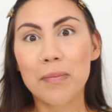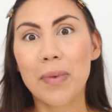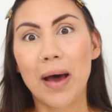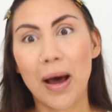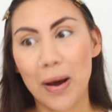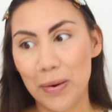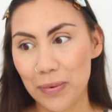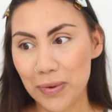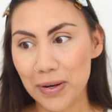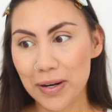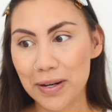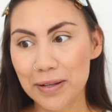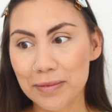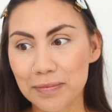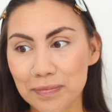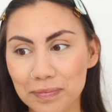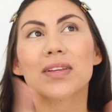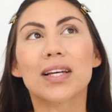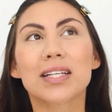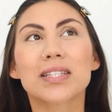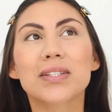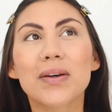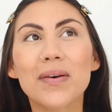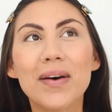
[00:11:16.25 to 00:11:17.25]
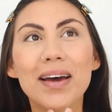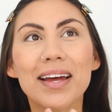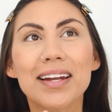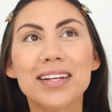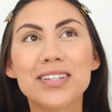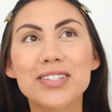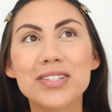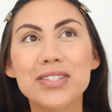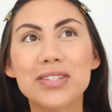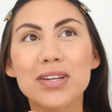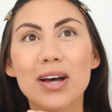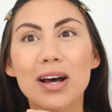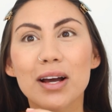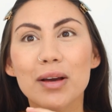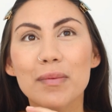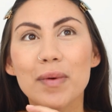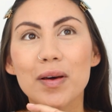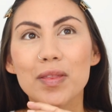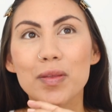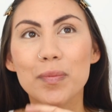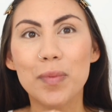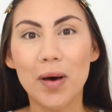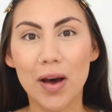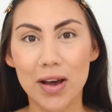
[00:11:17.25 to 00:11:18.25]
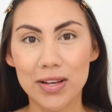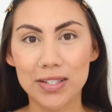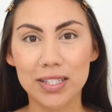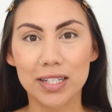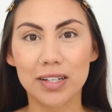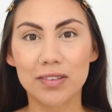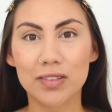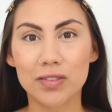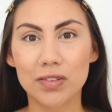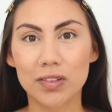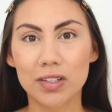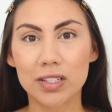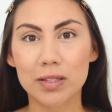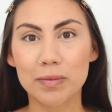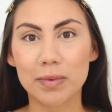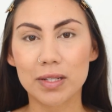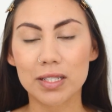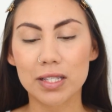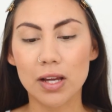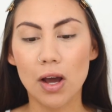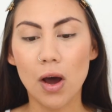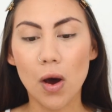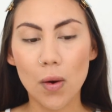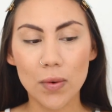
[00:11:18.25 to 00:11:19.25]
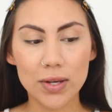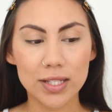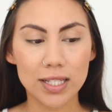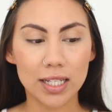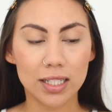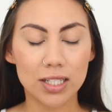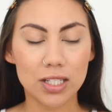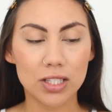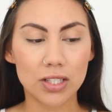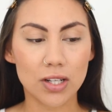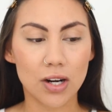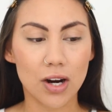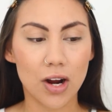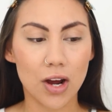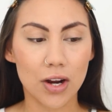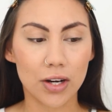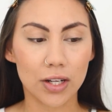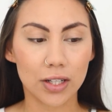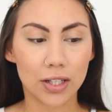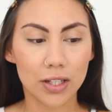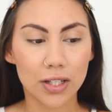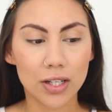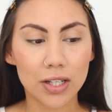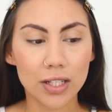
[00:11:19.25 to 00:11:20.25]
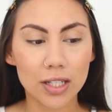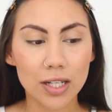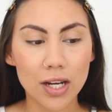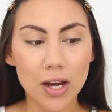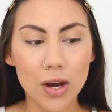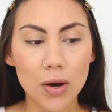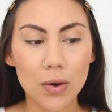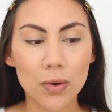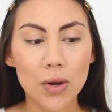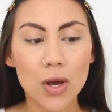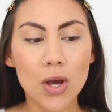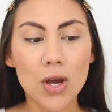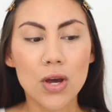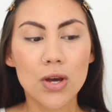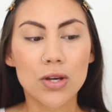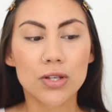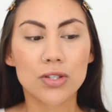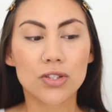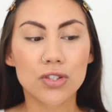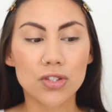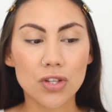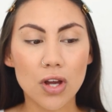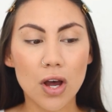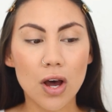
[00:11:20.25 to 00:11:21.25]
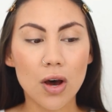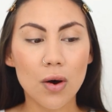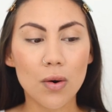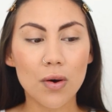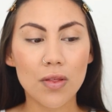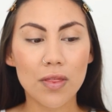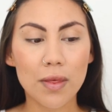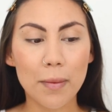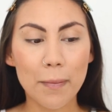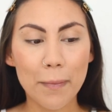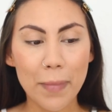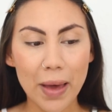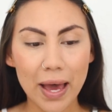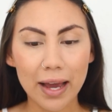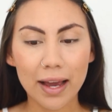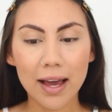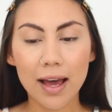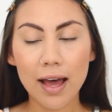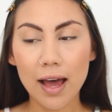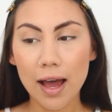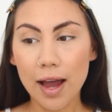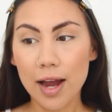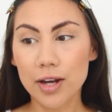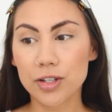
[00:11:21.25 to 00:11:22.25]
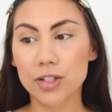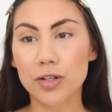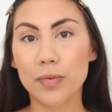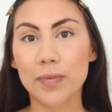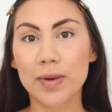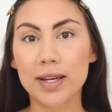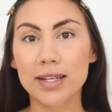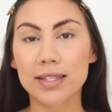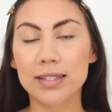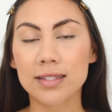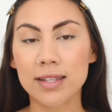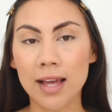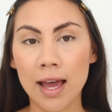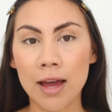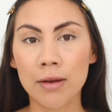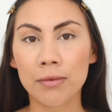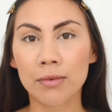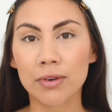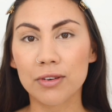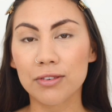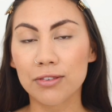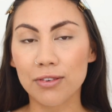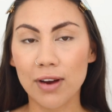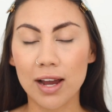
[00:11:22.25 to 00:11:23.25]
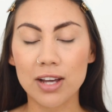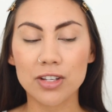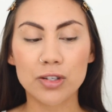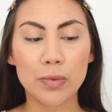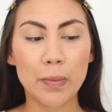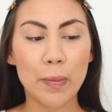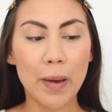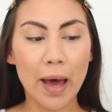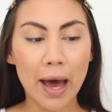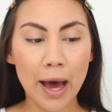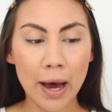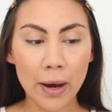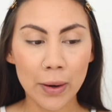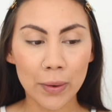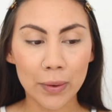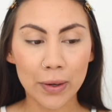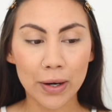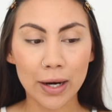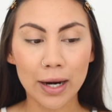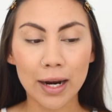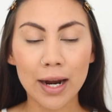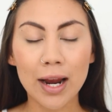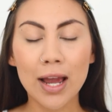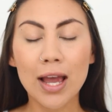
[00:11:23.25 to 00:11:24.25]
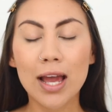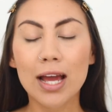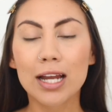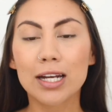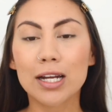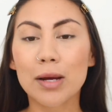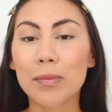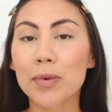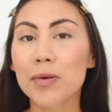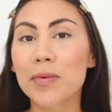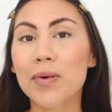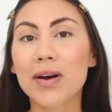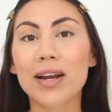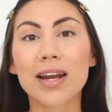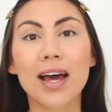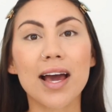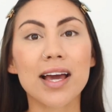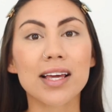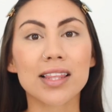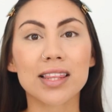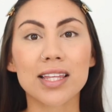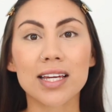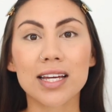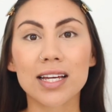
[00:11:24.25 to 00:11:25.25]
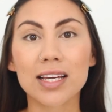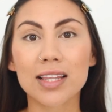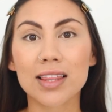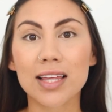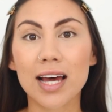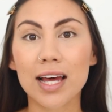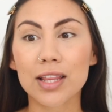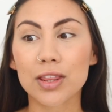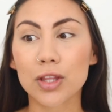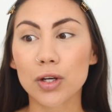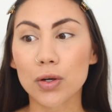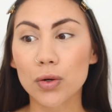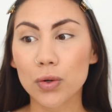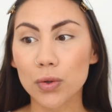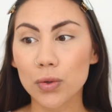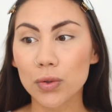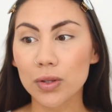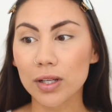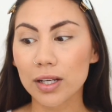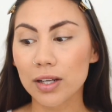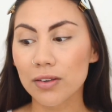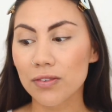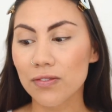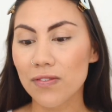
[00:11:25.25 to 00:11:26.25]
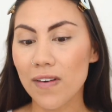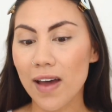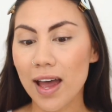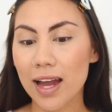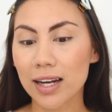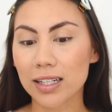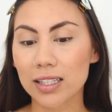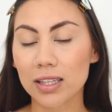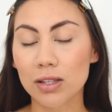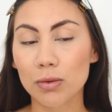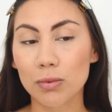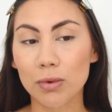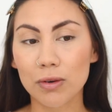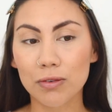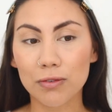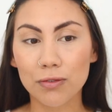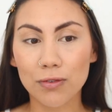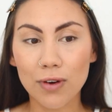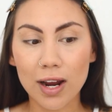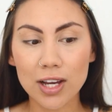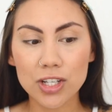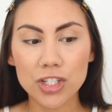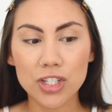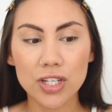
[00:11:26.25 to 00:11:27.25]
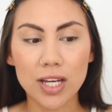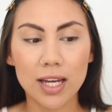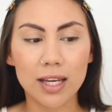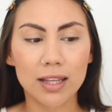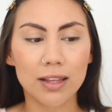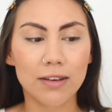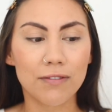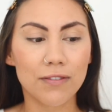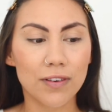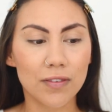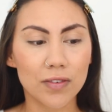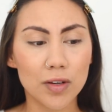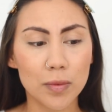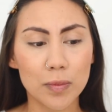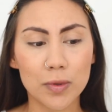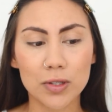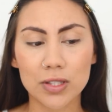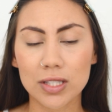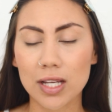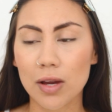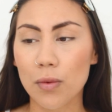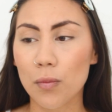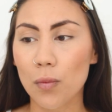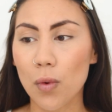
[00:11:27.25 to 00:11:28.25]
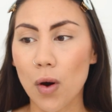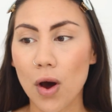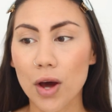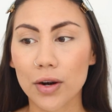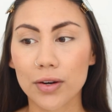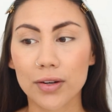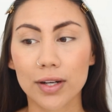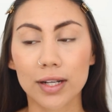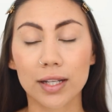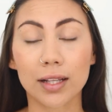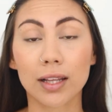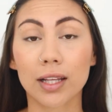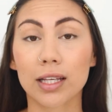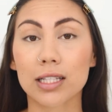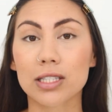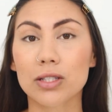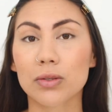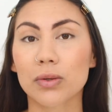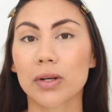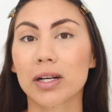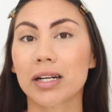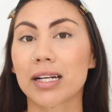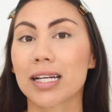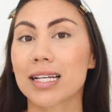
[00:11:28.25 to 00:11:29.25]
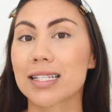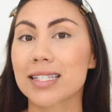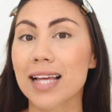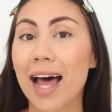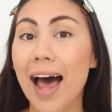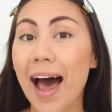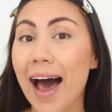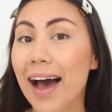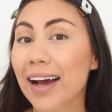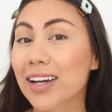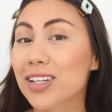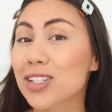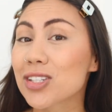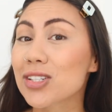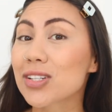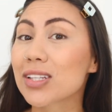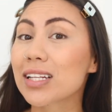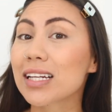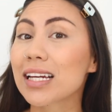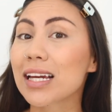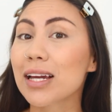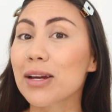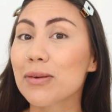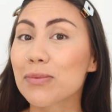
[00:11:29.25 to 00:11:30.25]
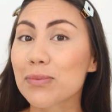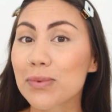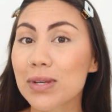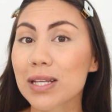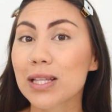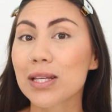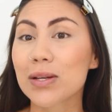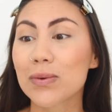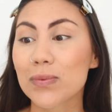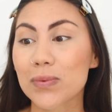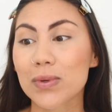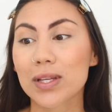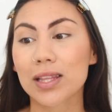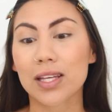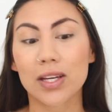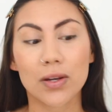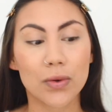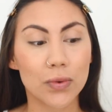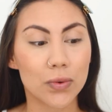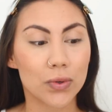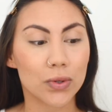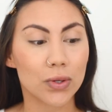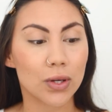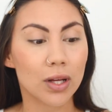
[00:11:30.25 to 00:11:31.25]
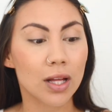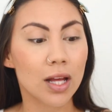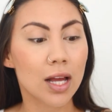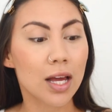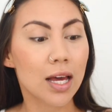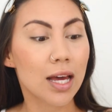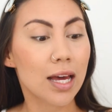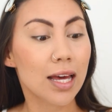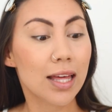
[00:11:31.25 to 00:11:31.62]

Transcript: powder let's go ahead and just talk about the positives first because I always like to start on a good note. So, the Becca Hydra Mist Set and Refresh Powder. Number one, I think that the cooling effect, the refreshing, the 50% water and glycerin is actually a really, really cool